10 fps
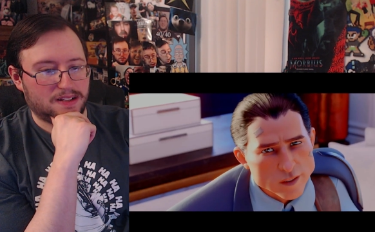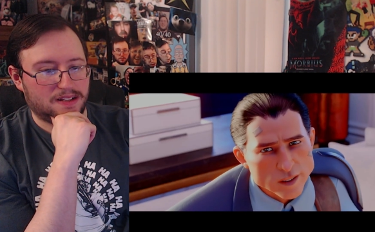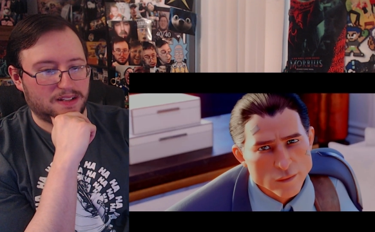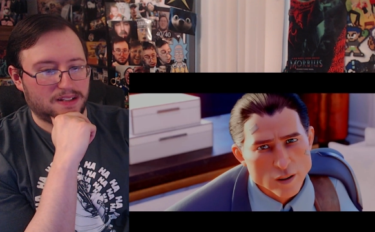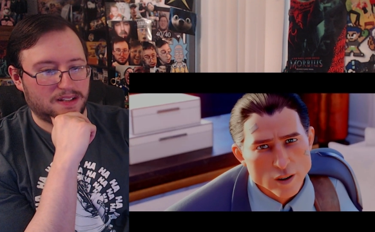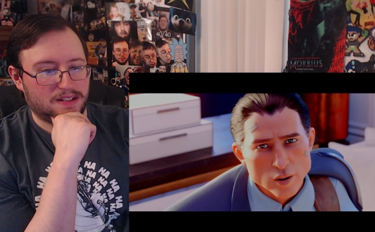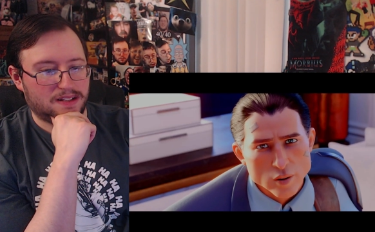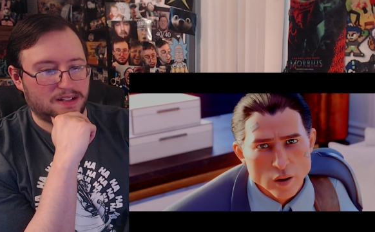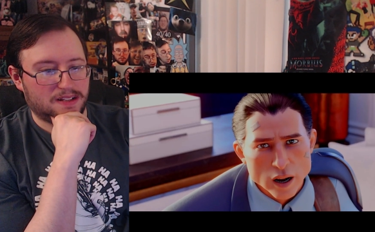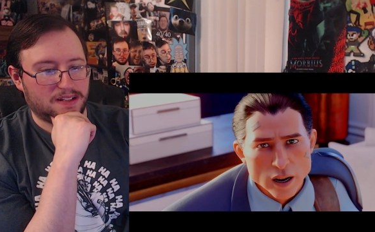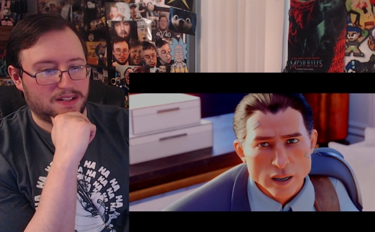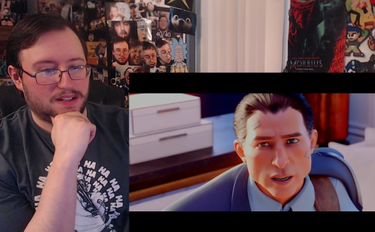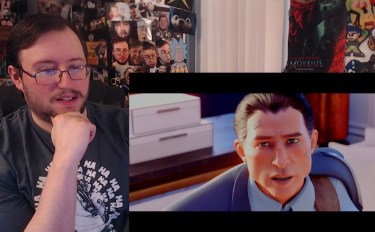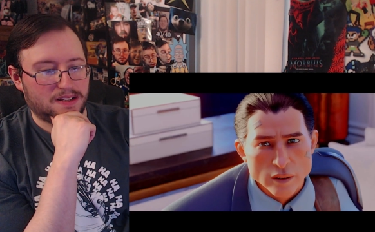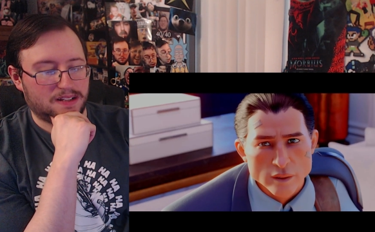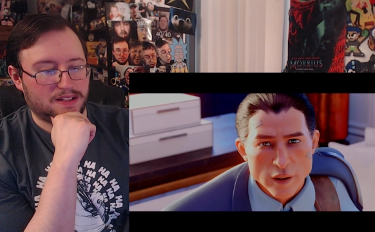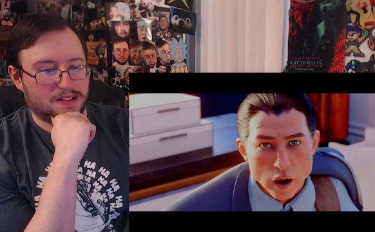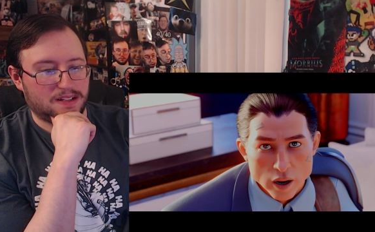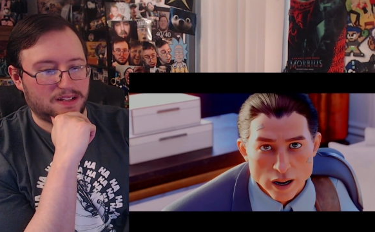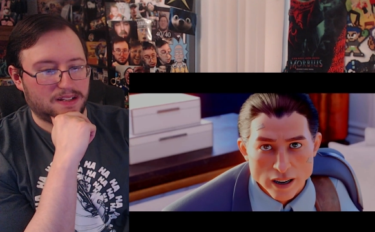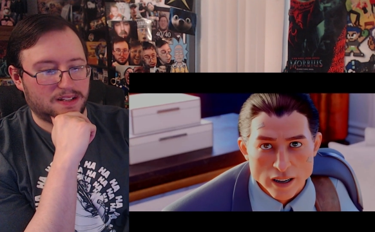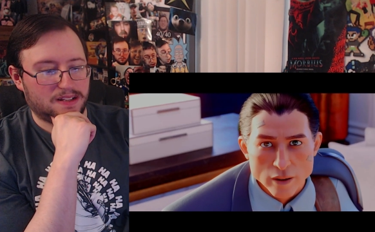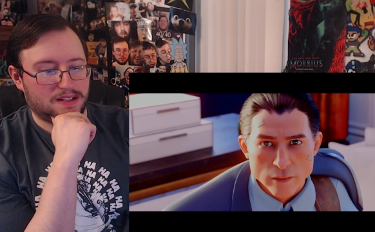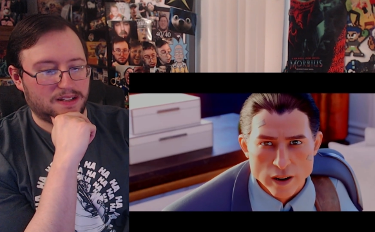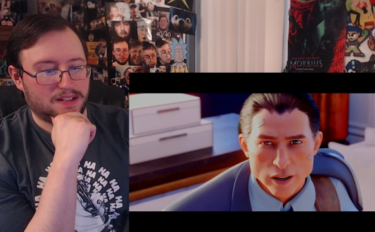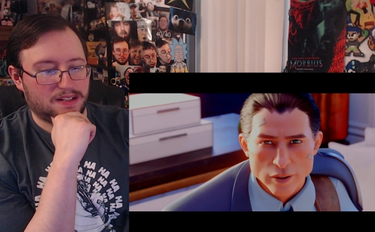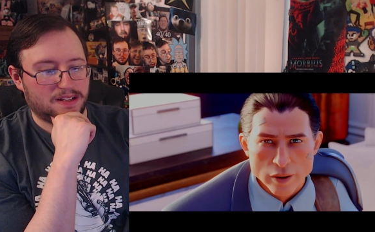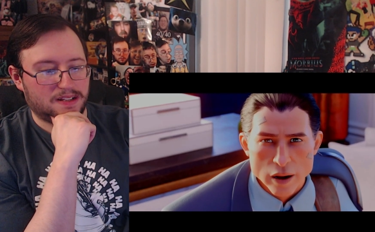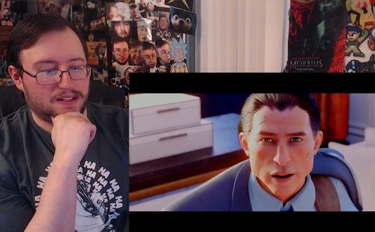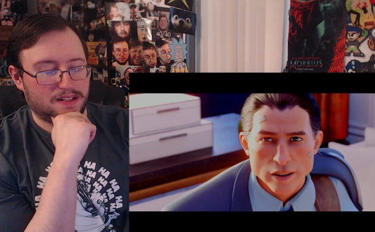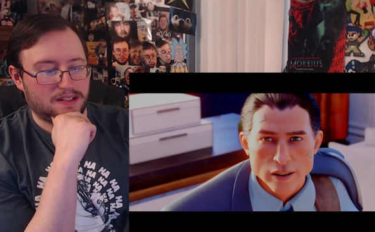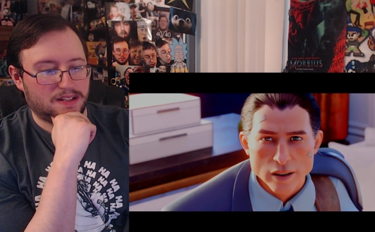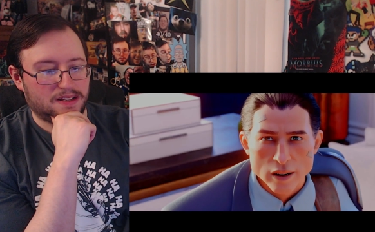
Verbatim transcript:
Speaker 1: people out there, violating the Petras Act.